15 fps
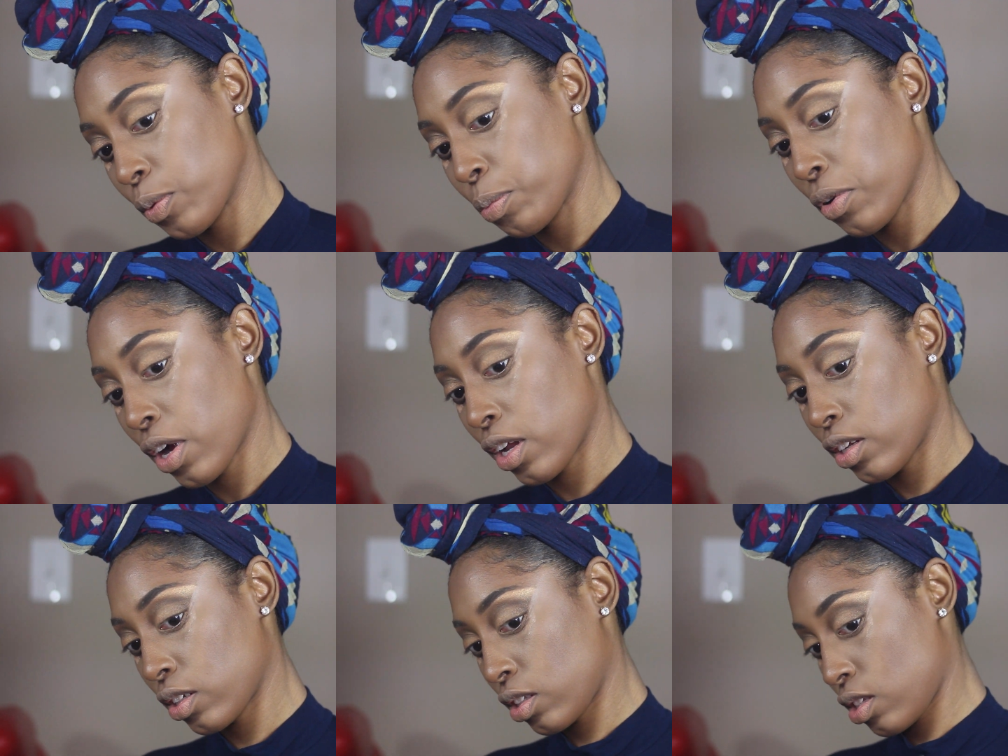if the
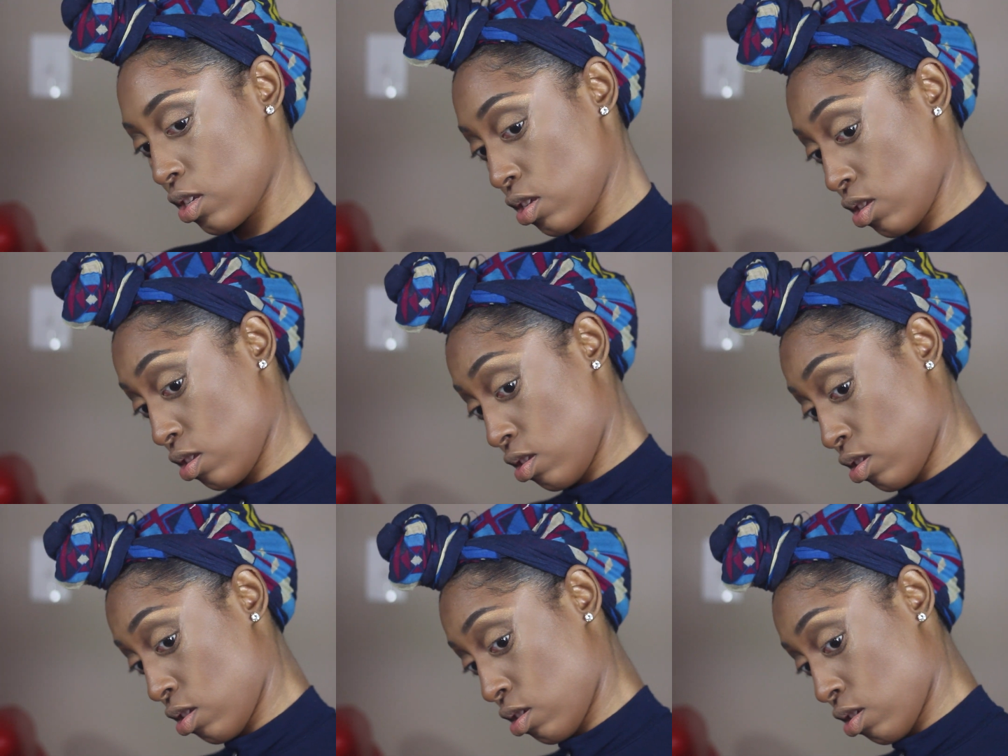product
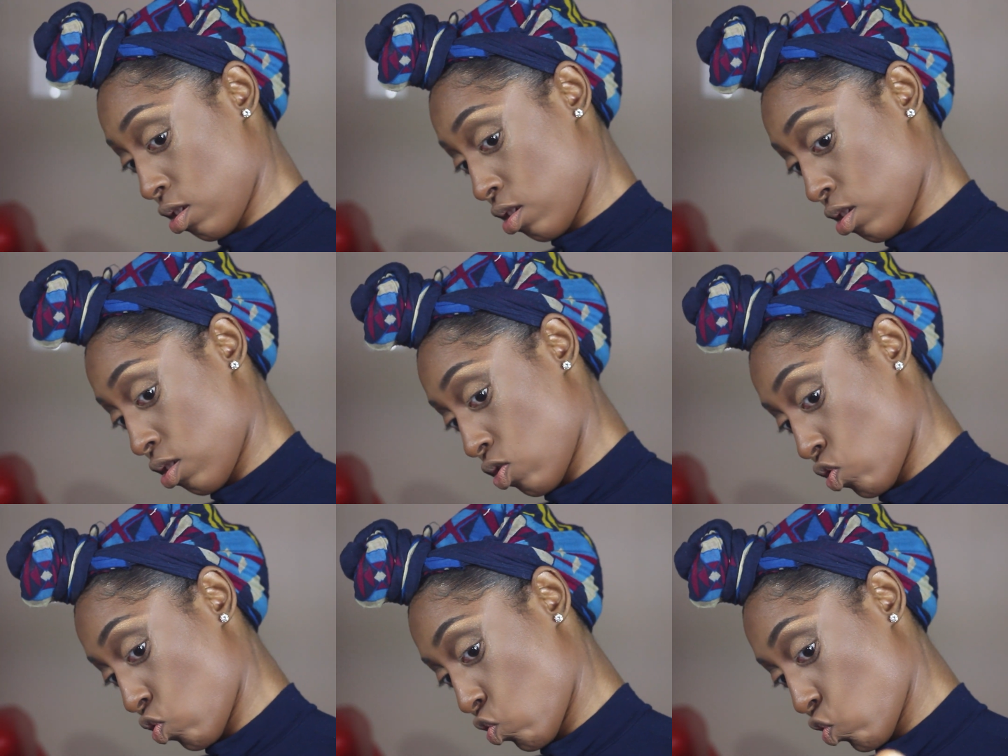is,
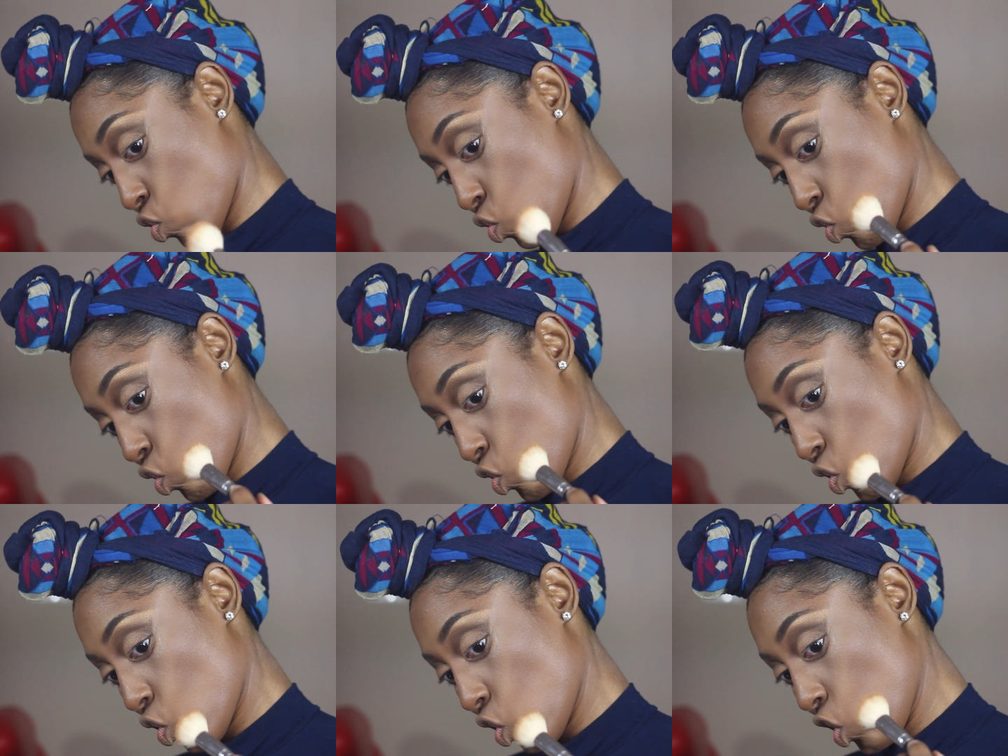
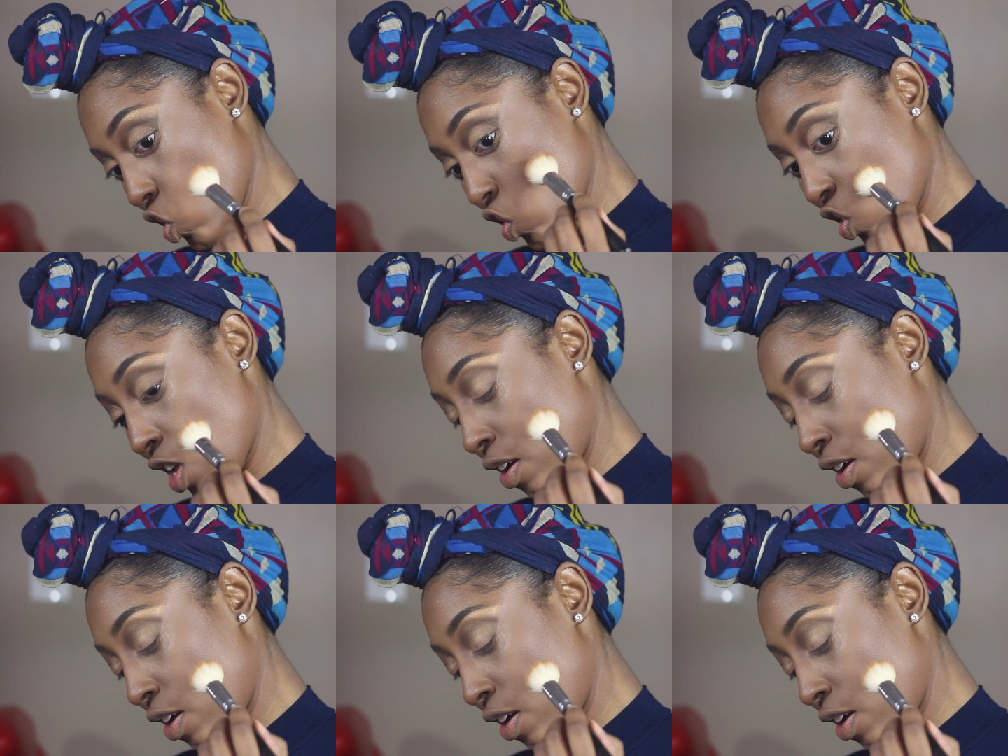this